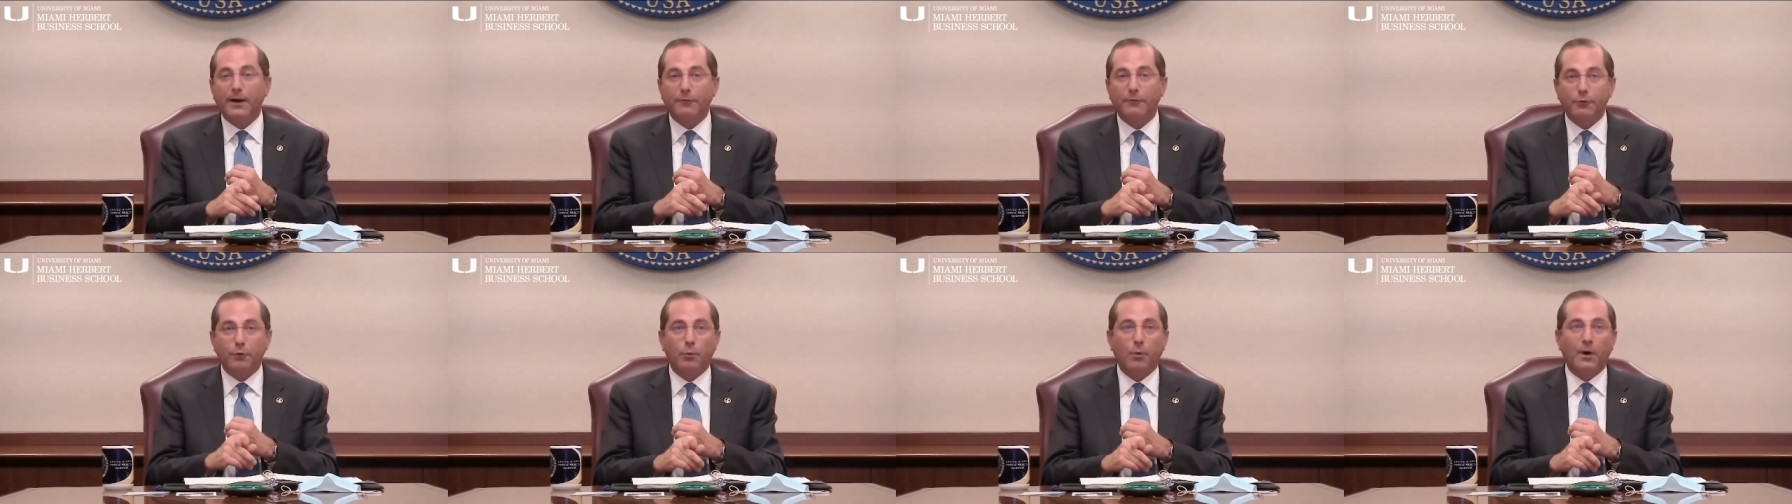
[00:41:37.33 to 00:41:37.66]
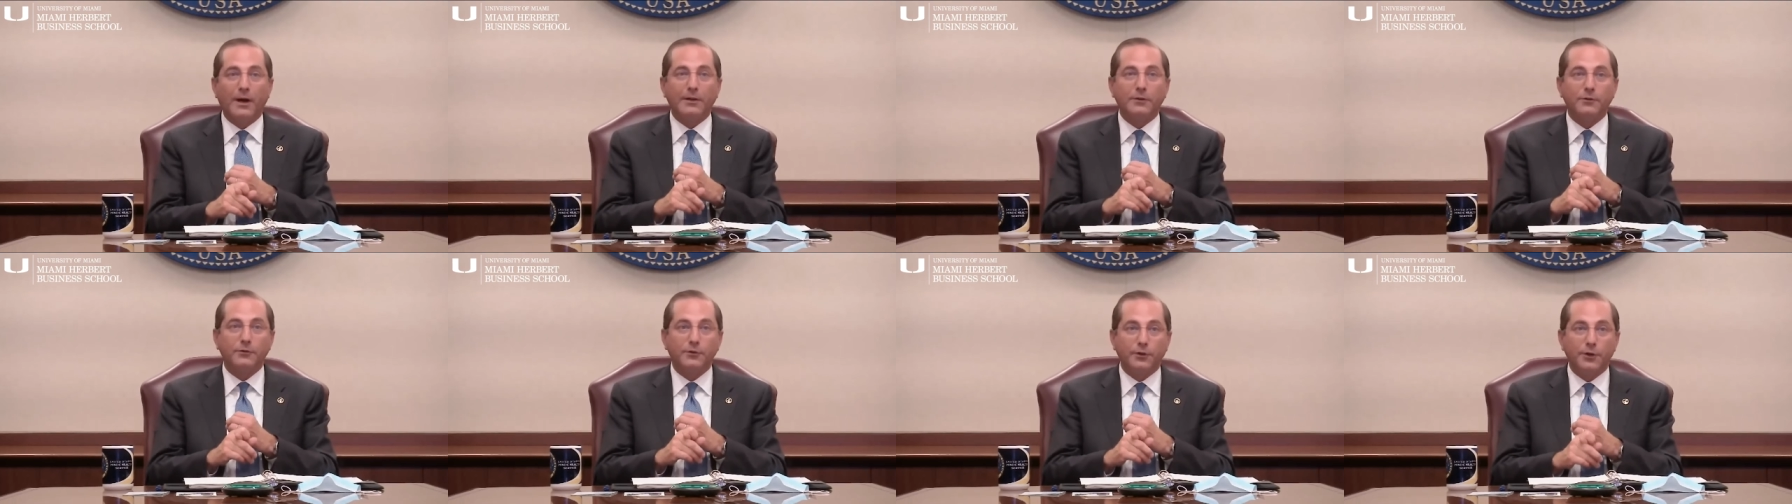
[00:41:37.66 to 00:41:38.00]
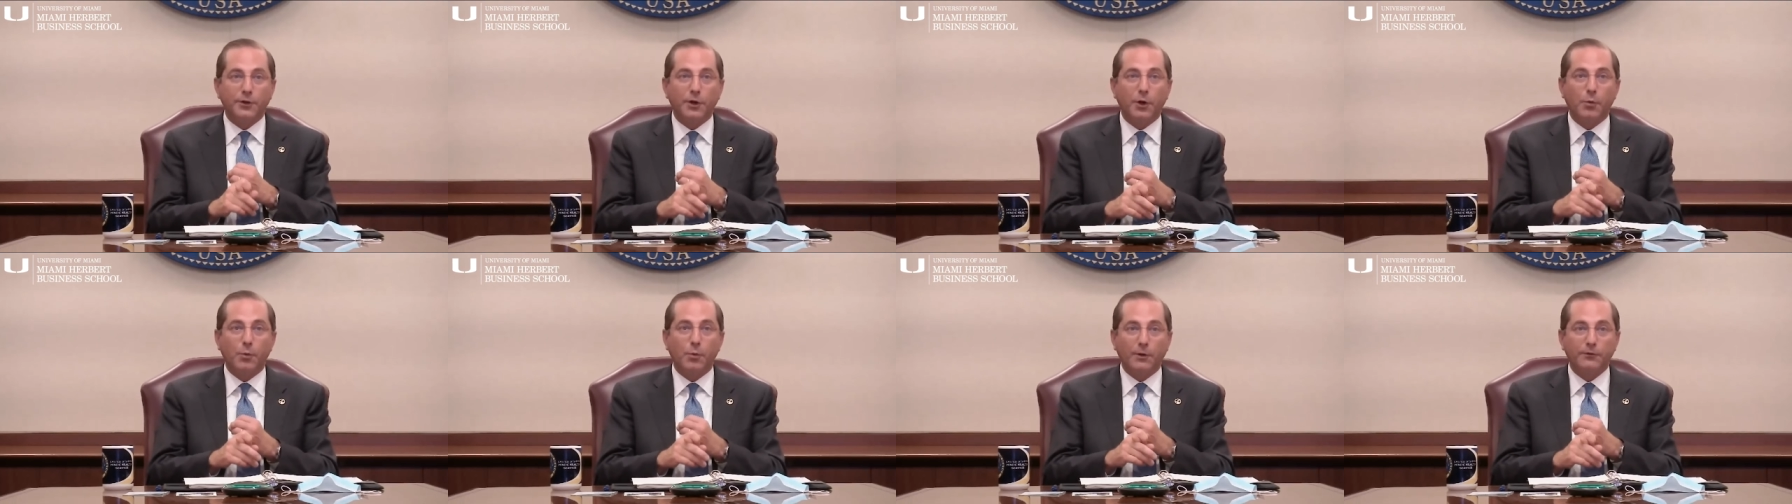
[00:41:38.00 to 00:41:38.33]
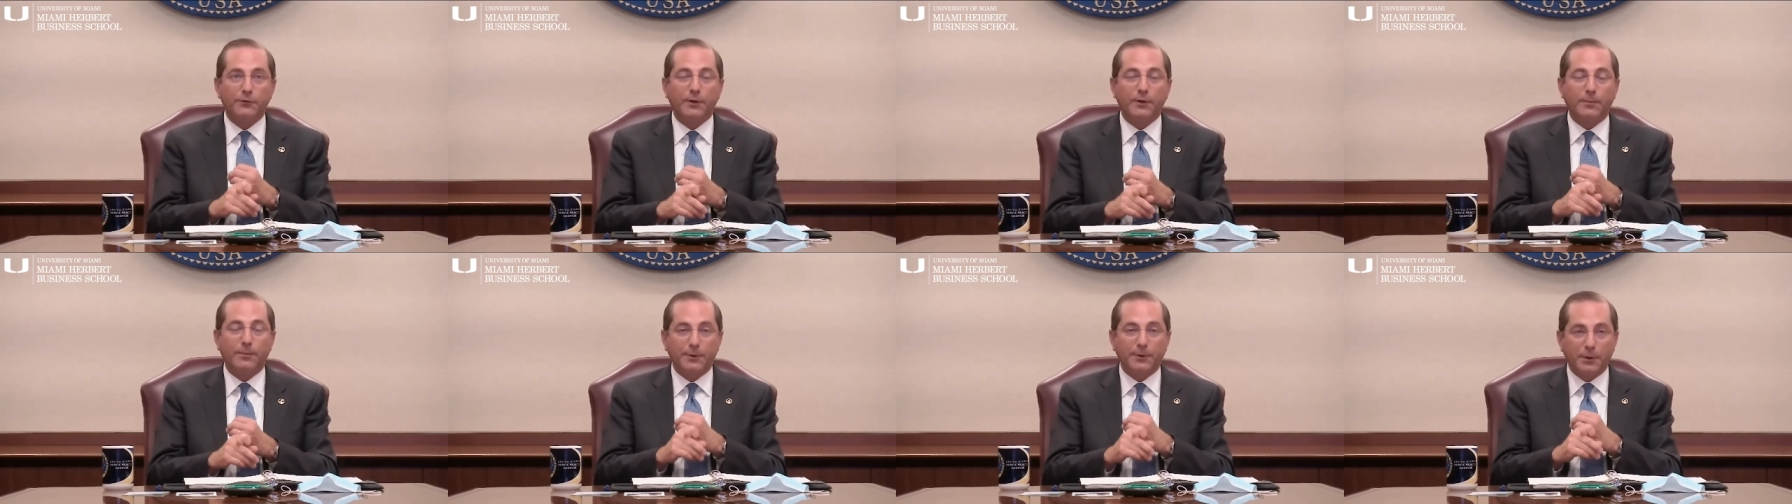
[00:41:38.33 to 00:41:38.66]
have the right to know what
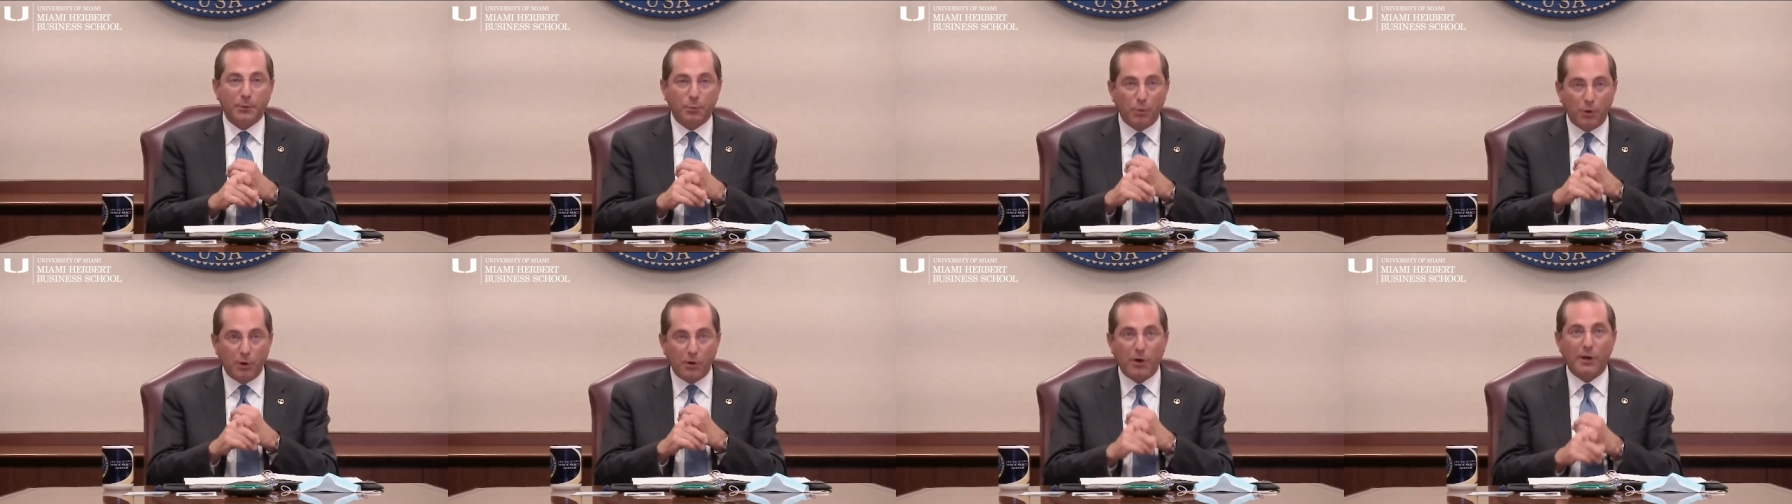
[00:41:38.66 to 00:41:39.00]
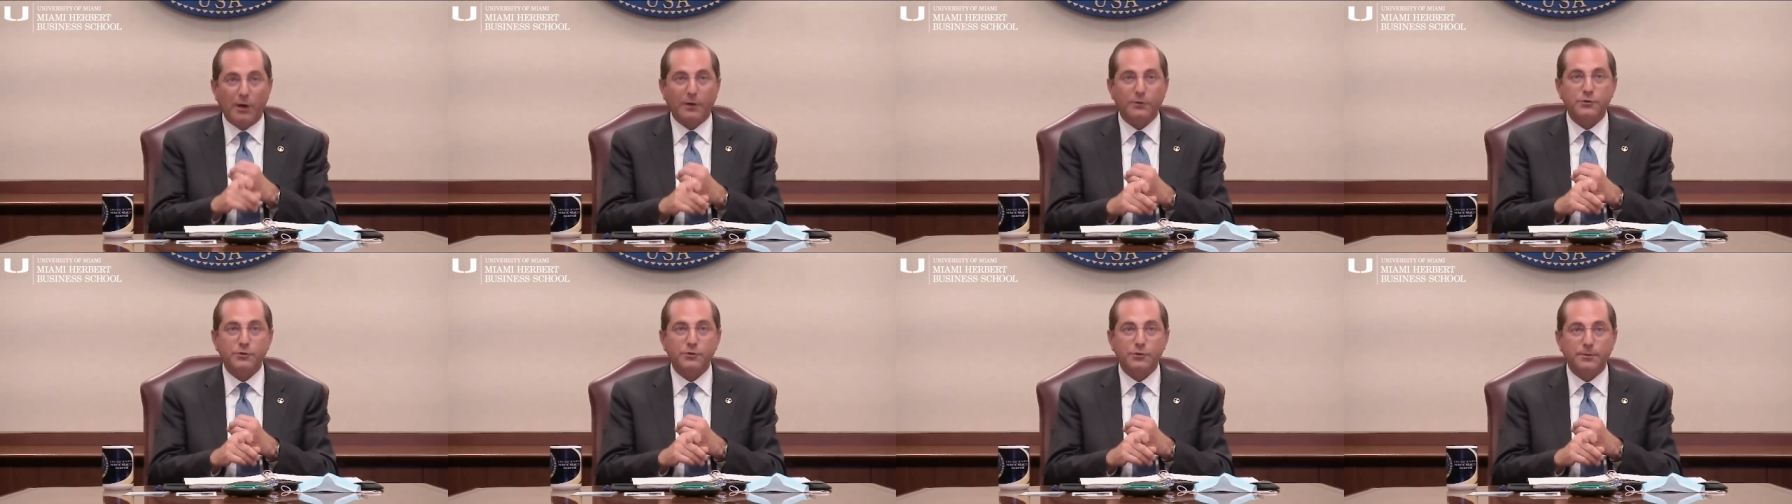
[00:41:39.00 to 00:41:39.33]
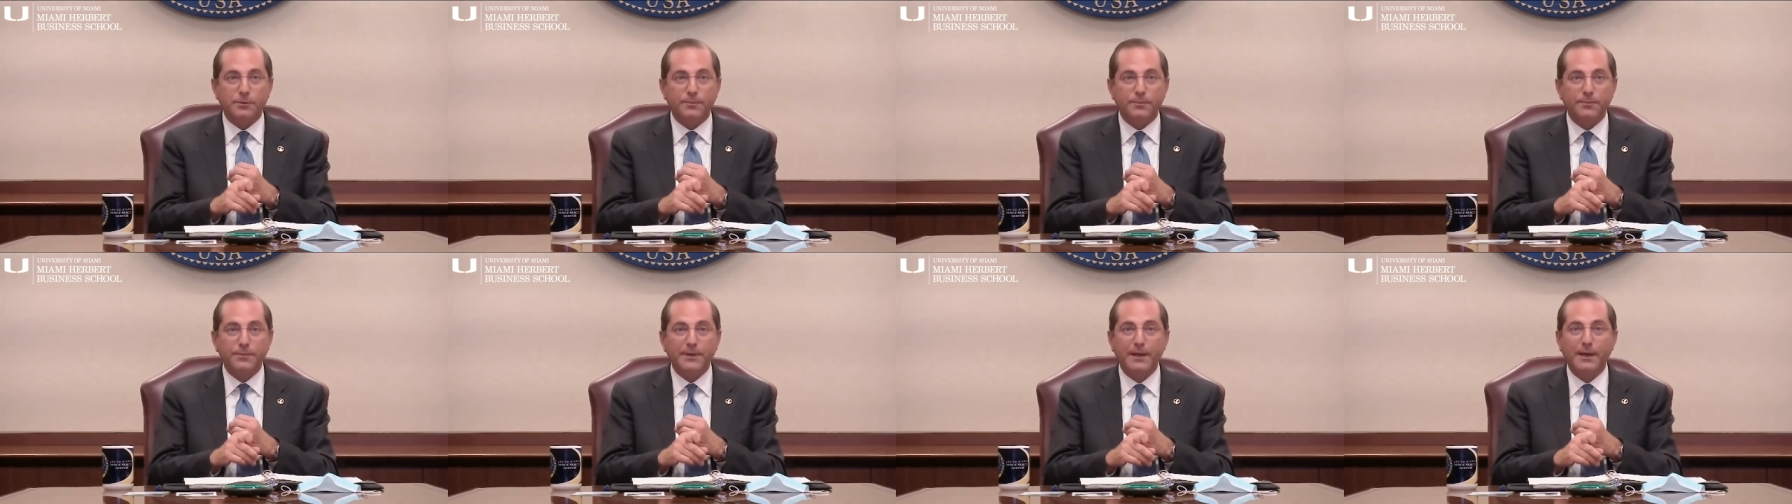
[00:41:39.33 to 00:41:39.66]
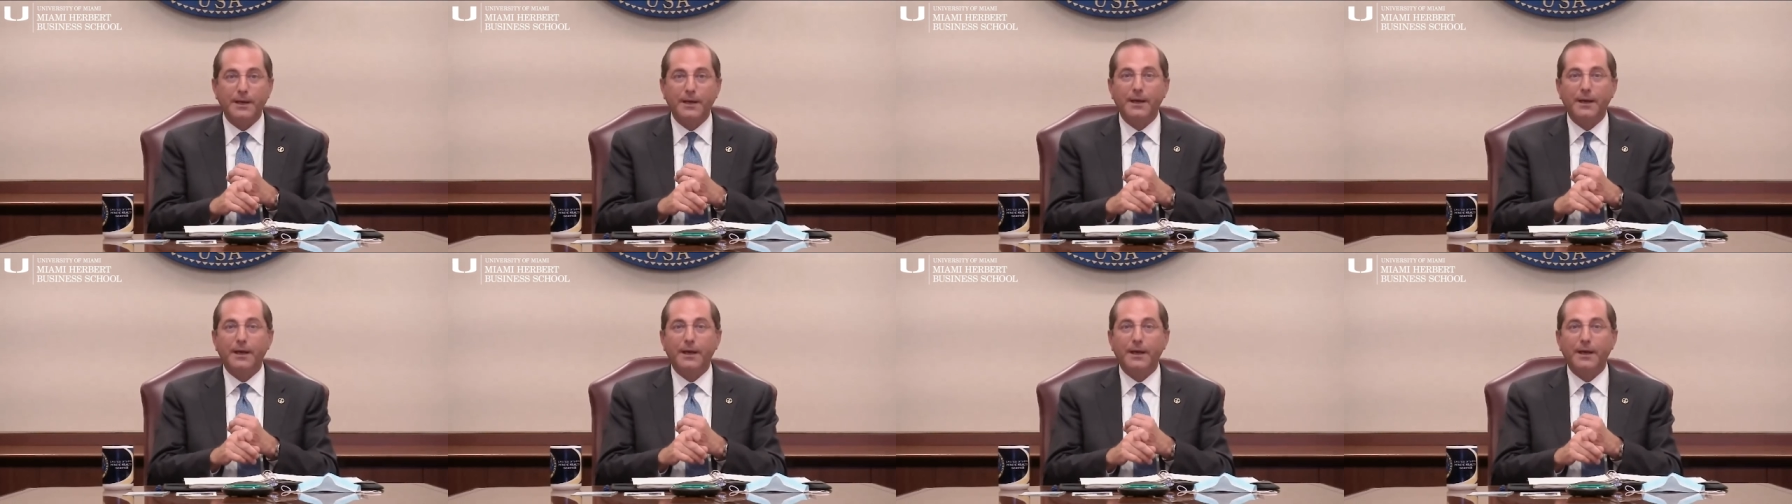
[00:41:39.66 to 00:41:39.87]
something will cost you